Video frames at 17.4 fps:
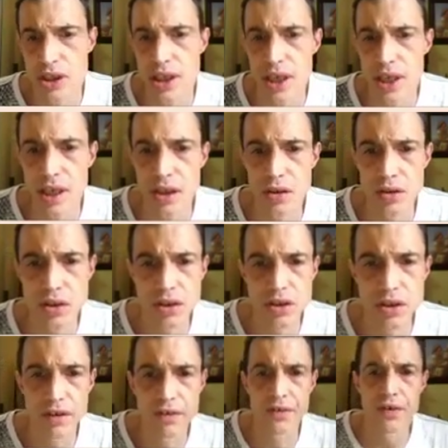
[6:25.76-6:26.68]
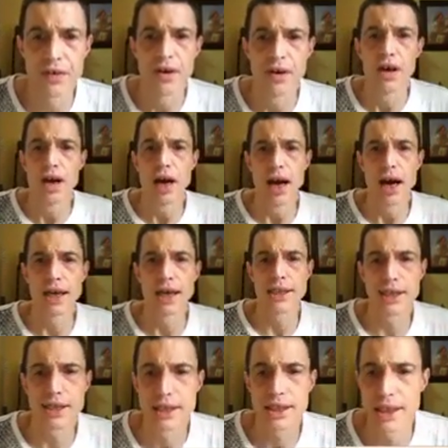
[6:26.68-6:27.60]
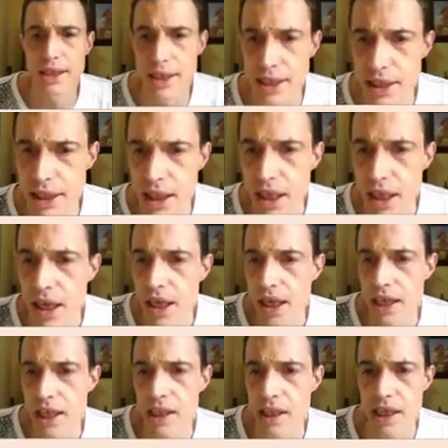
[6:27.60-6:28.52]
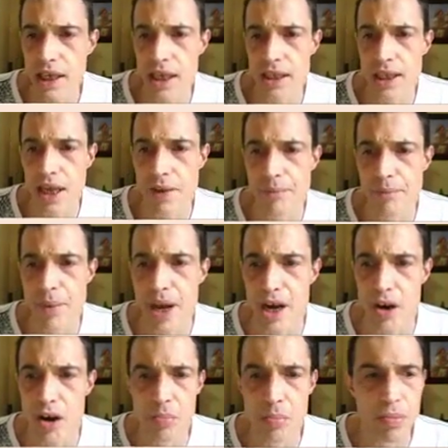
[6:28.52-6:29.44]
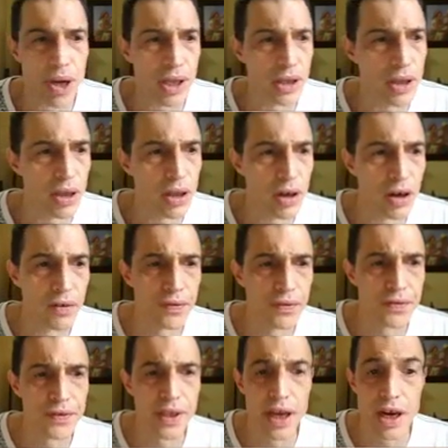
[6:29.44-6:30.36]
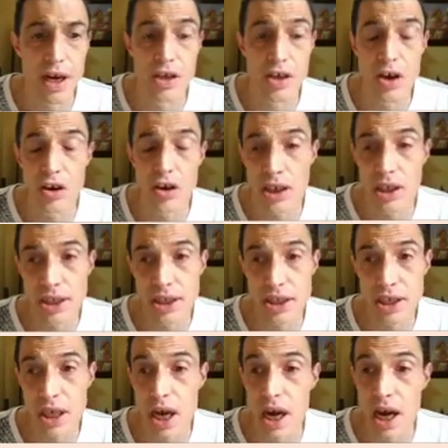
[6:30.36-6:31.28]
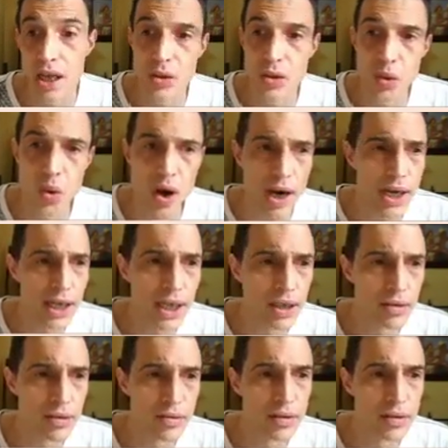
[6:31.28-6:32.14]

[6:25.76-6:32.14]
use of ICTs in the development of their knowledge and why?